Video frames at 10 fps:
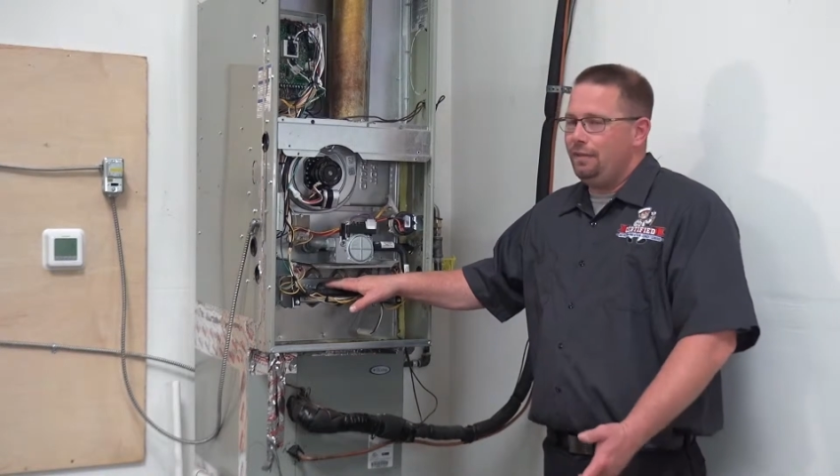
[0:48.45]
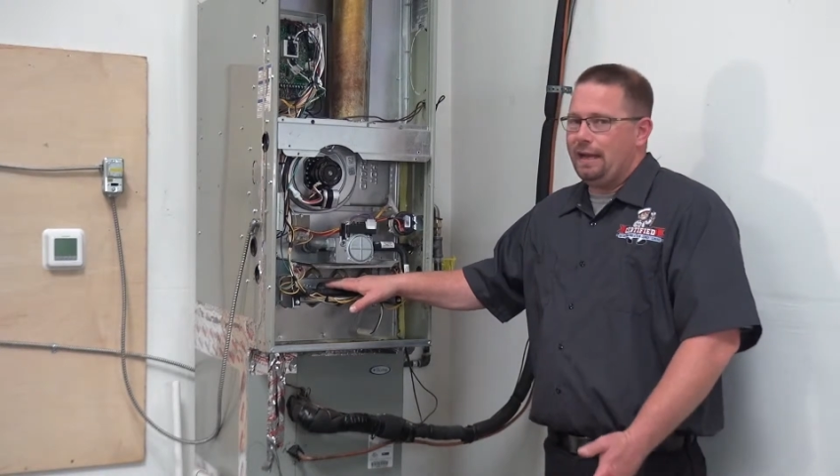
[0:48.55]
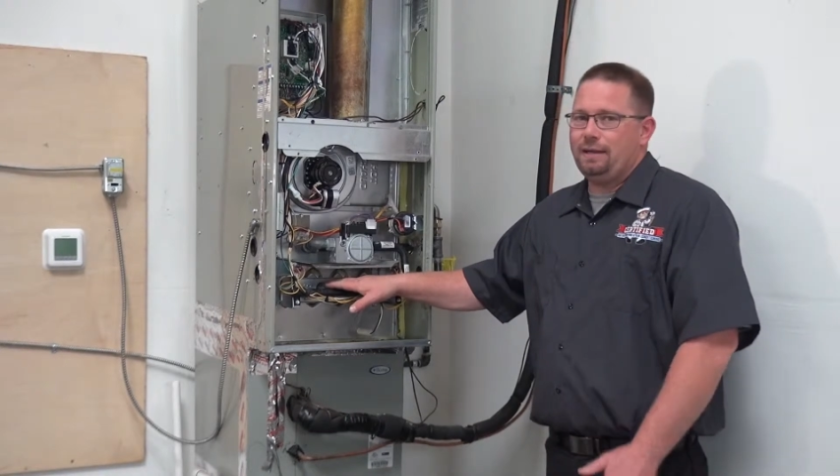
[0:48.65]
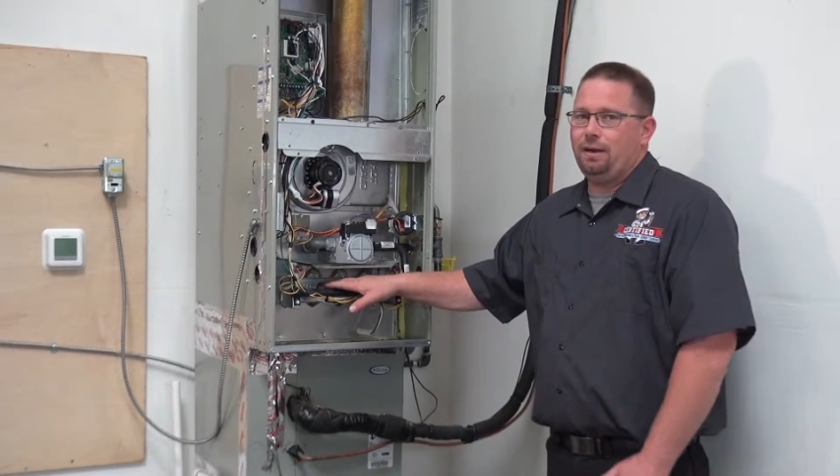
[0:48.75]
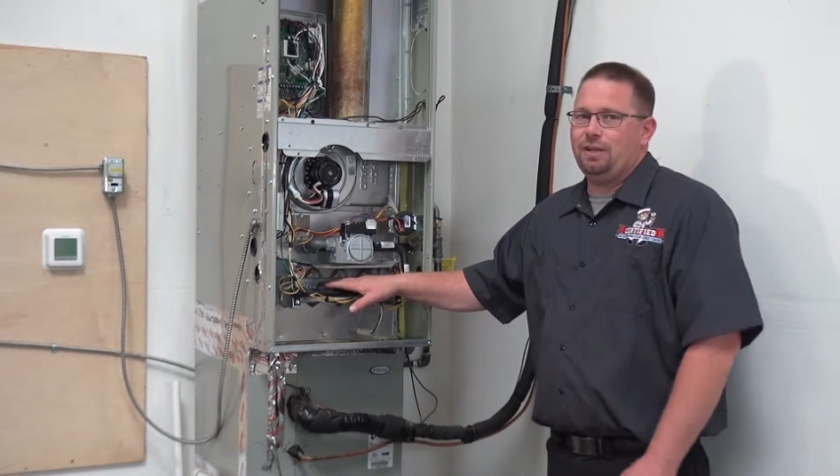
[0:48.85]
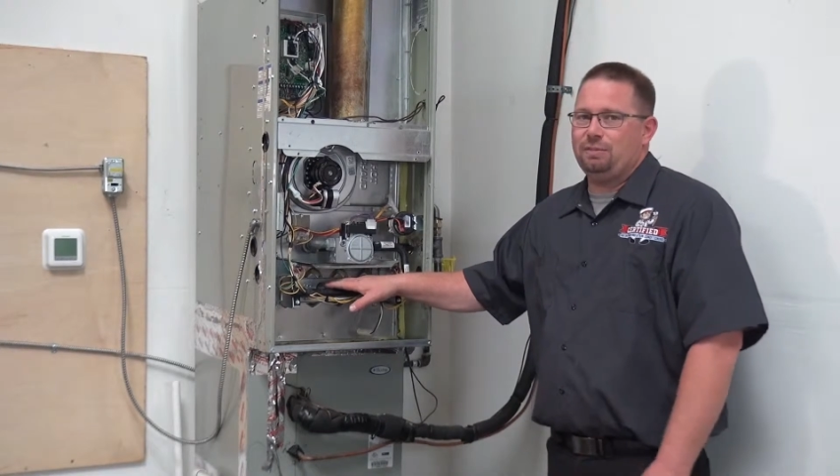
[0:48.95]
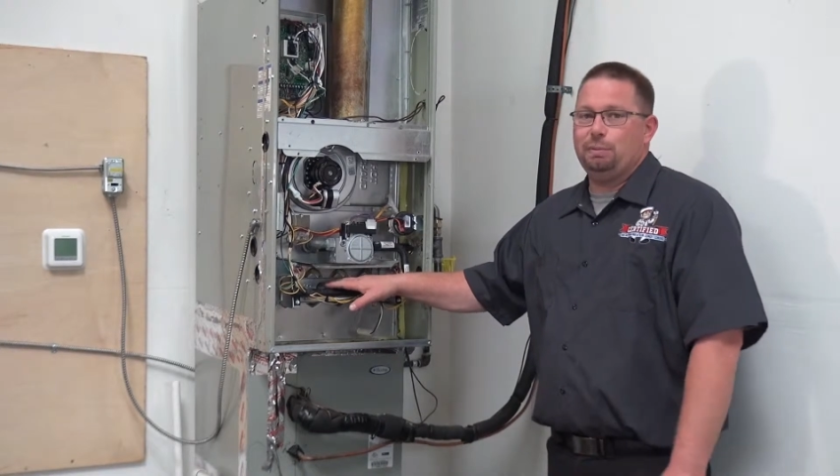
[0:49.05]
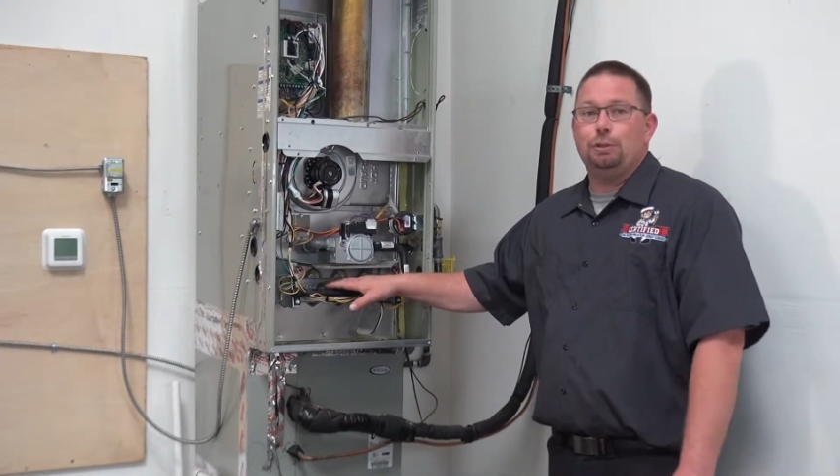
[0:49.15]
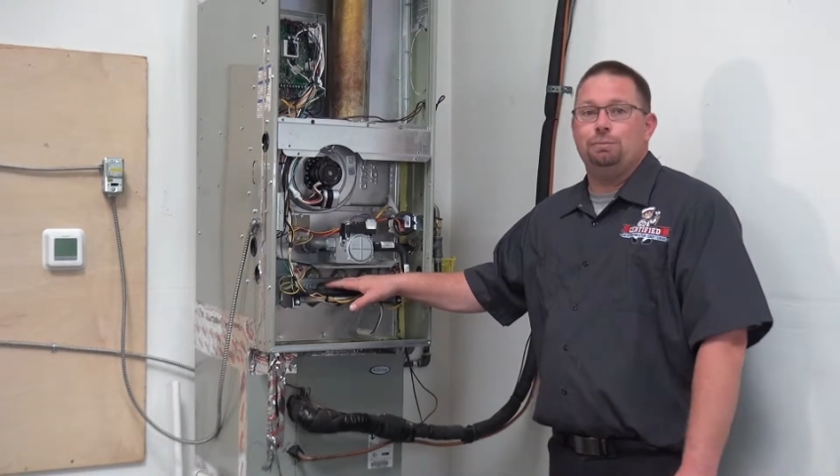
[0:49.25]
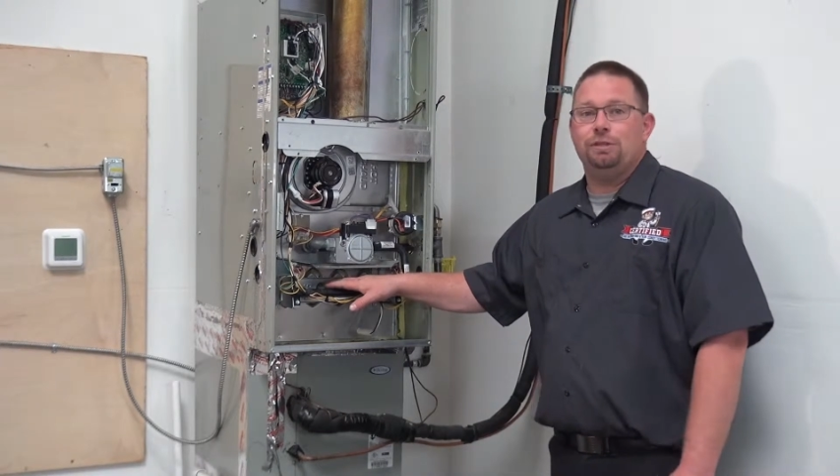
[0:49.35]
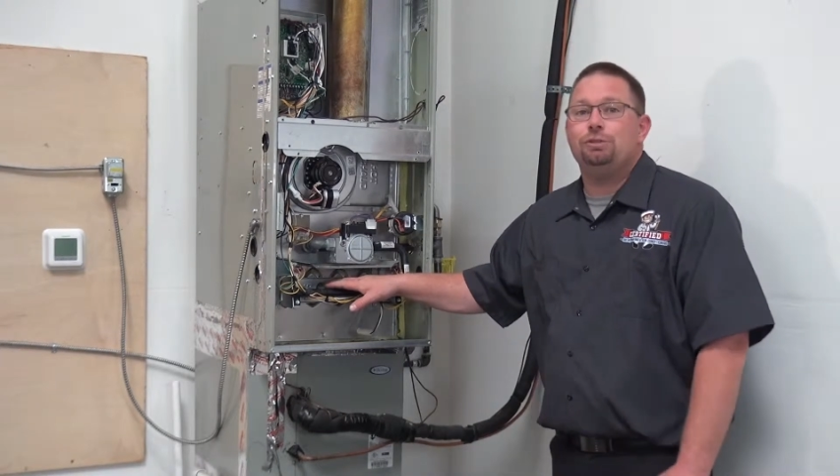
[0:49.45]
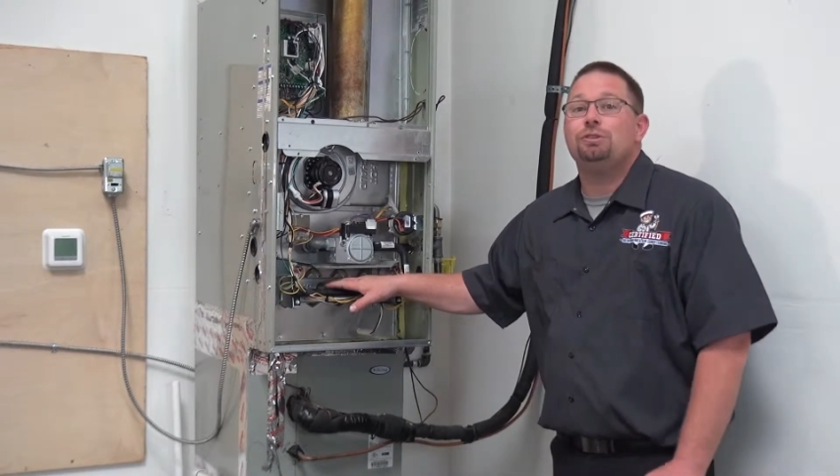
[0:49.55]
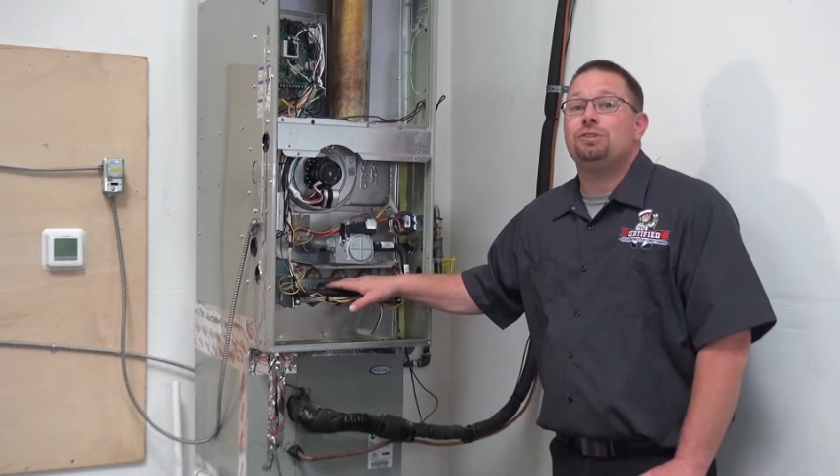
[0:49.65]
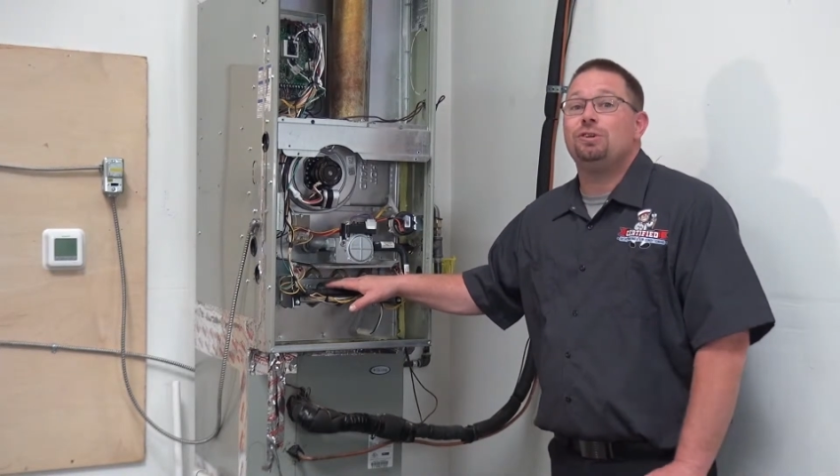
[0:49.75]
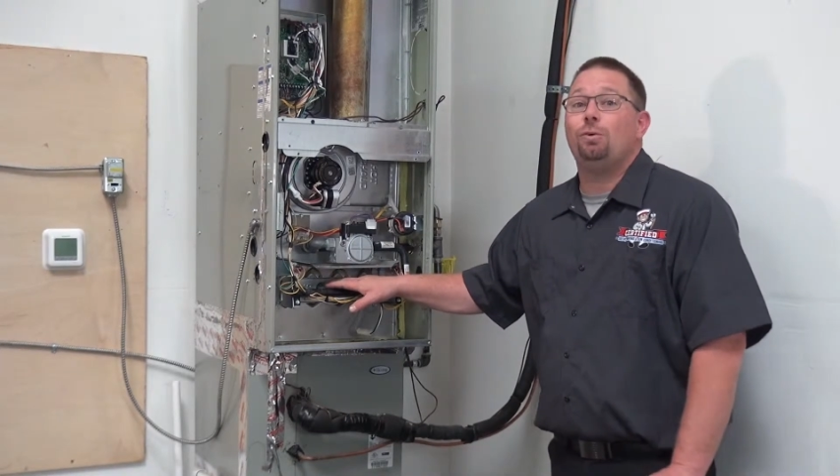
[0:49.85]
that could cause a boom that
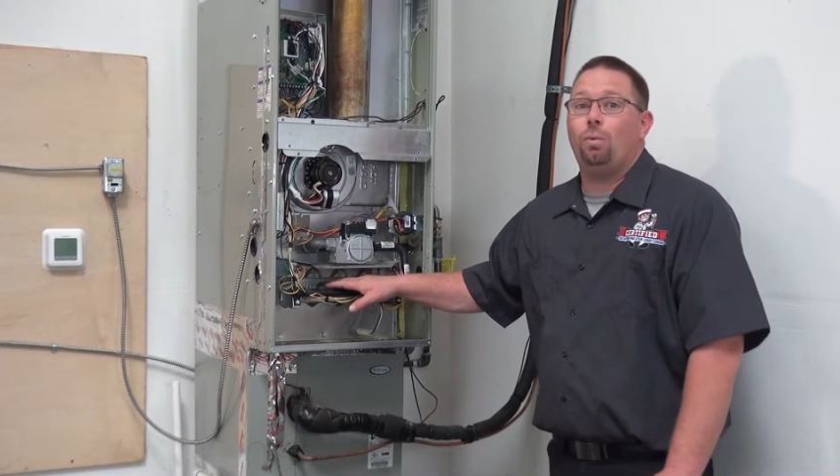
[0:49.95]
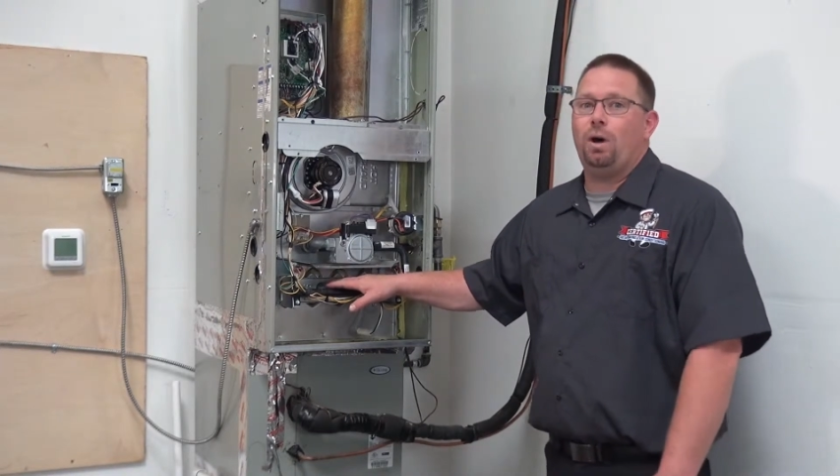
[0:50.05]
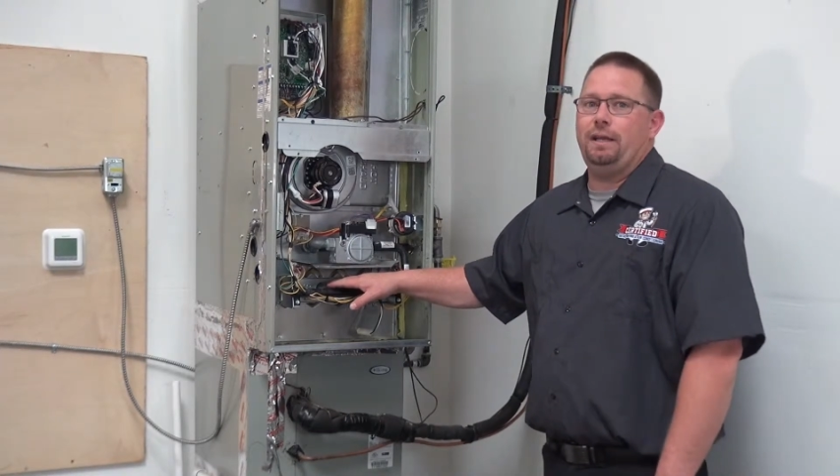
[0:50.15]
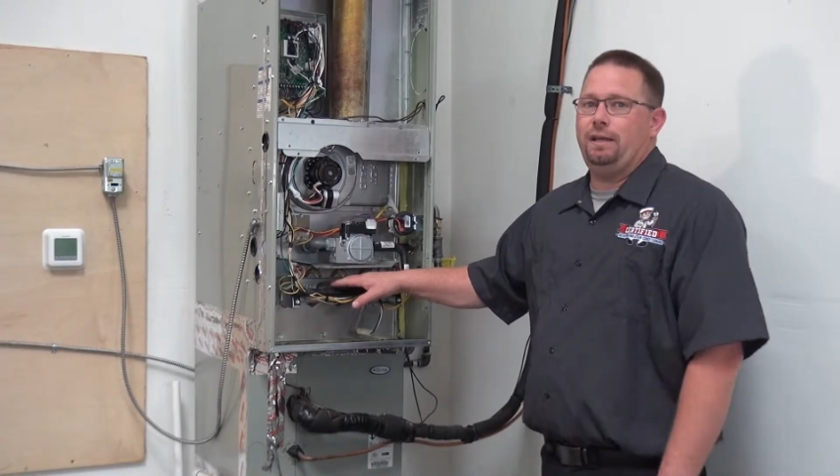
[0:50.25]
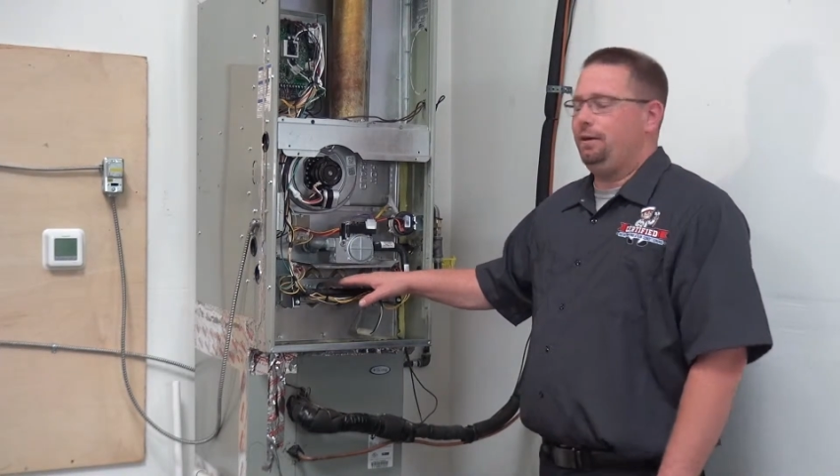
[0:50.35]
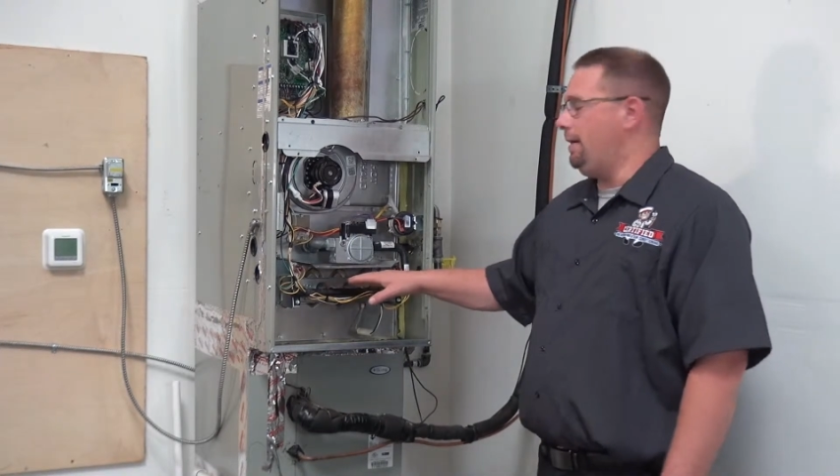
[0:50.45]
you just don't want